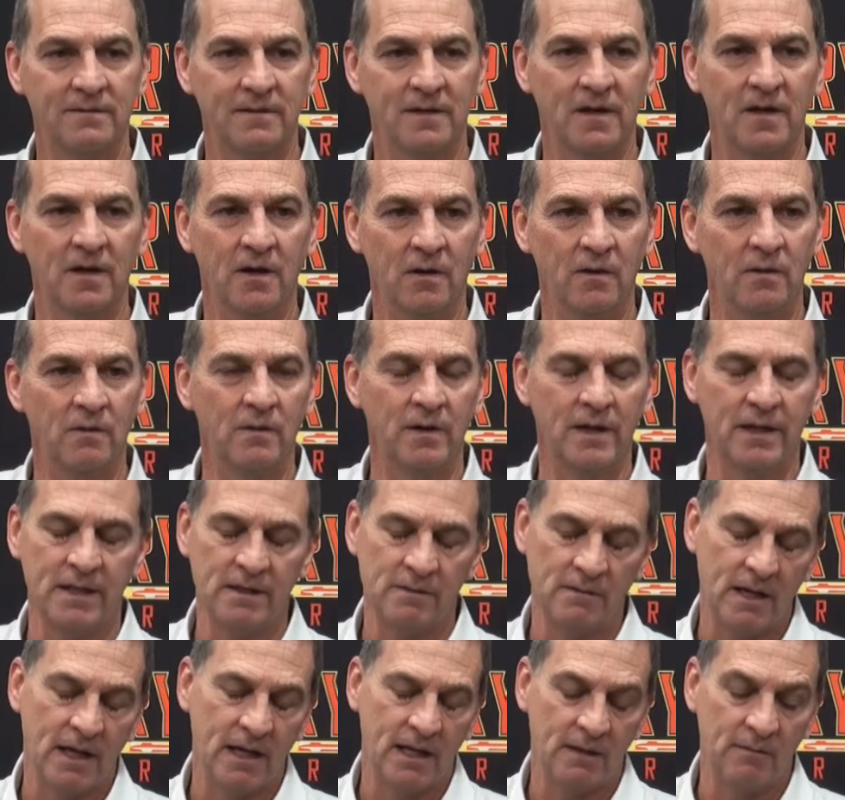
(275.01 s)
you know, and he,
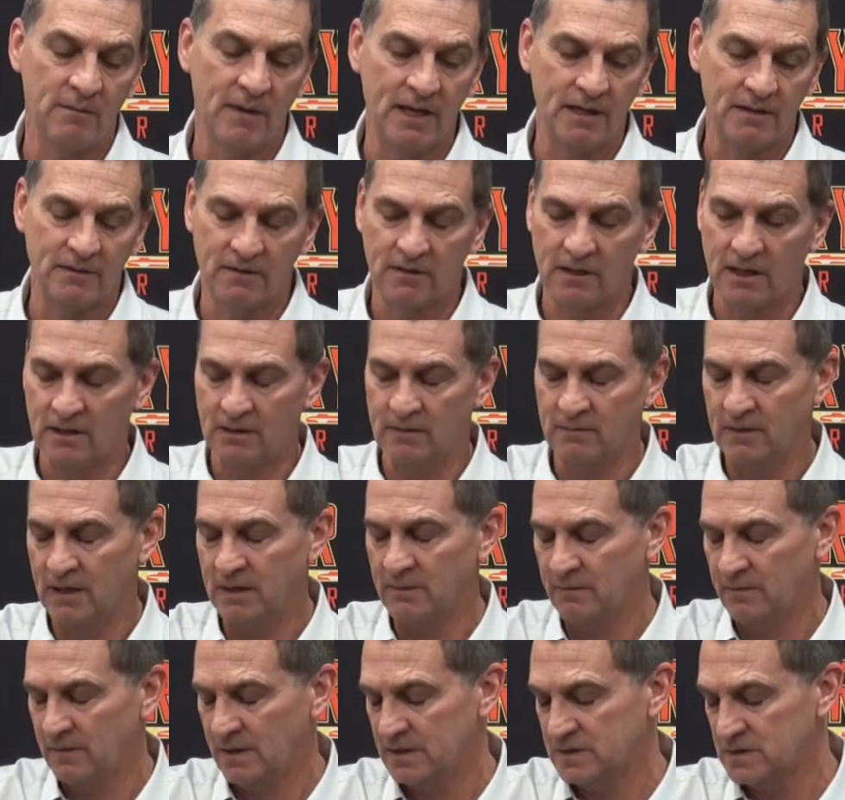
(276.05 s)
and he made, he,